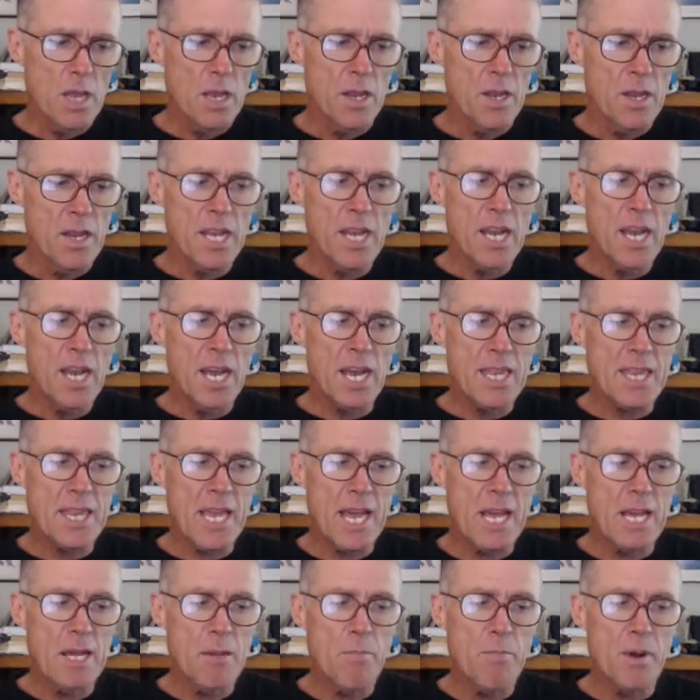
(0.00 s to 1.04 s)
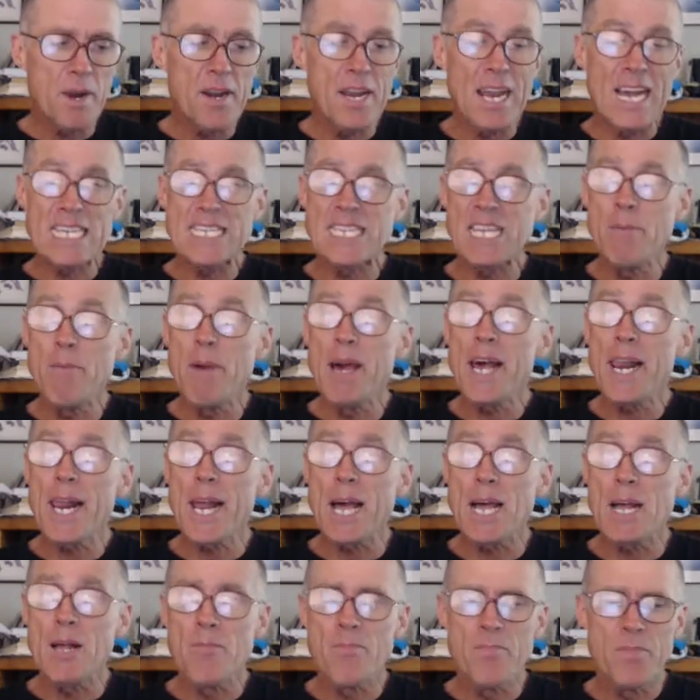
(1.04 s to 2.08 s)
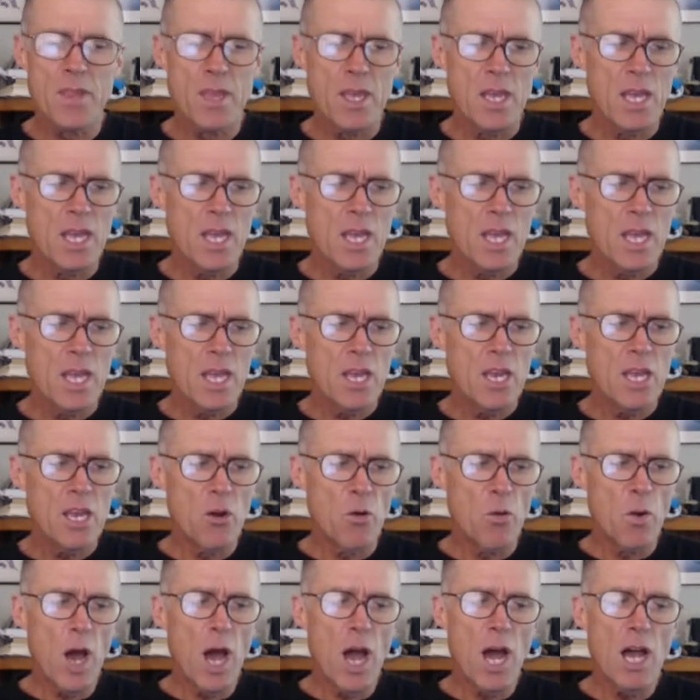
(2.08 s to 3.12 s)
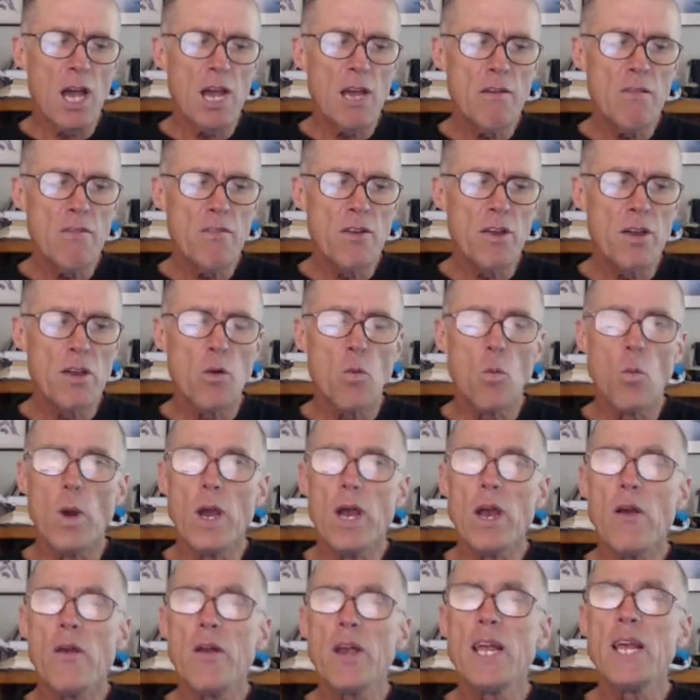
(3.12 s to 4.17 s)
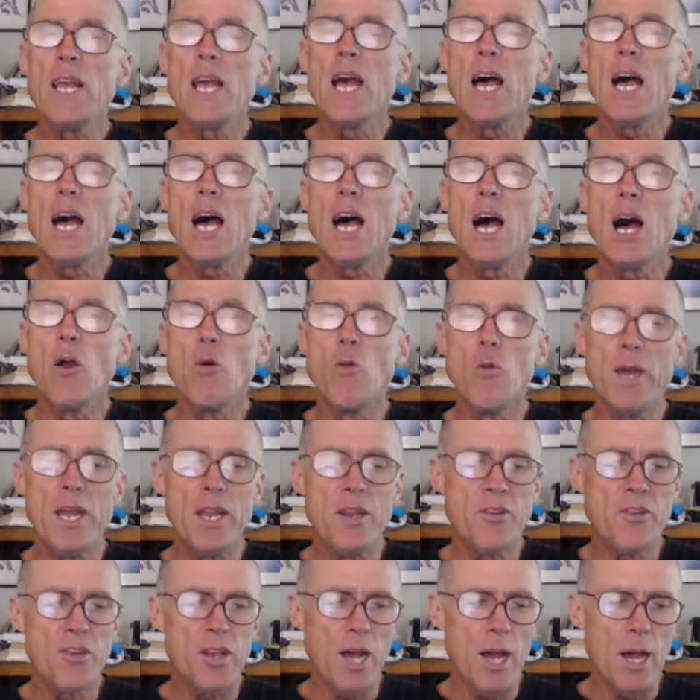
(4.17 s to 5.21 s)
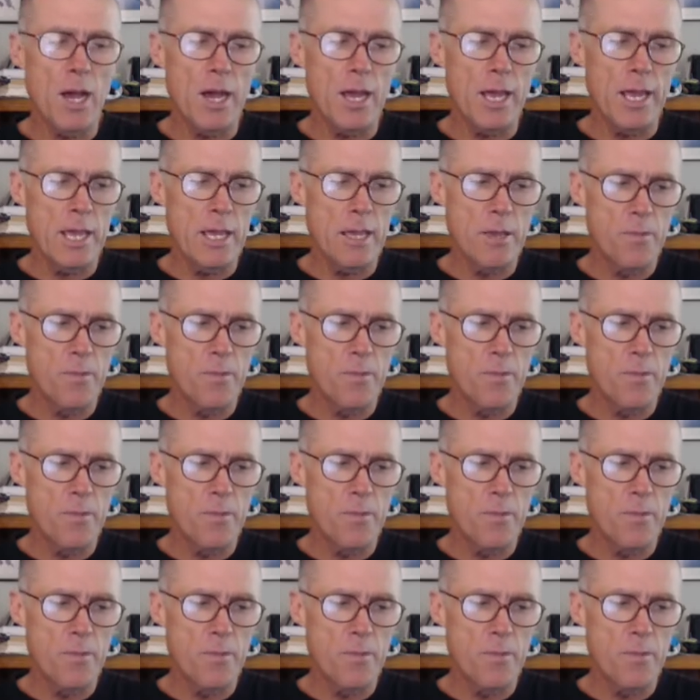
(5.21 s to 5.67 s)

Dia datang berdasi merah. He arrived wearing a red tie.